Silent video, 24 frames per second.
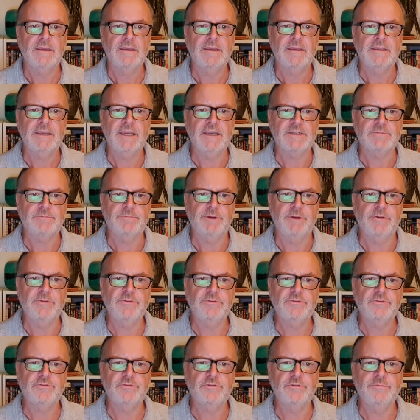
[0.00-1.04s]
Yet
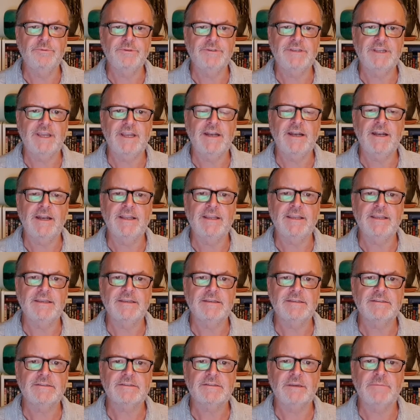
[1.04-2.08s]
both droop deadly,
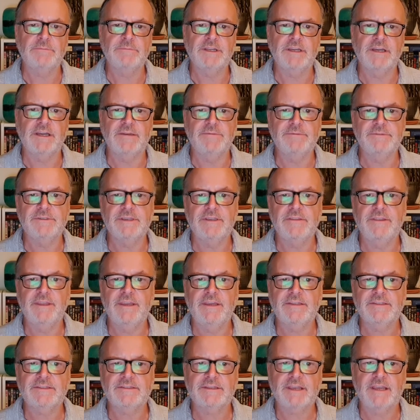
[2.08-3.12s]
sometimes in
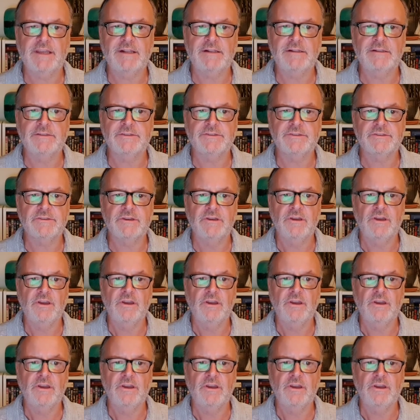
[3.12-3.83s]
their cells,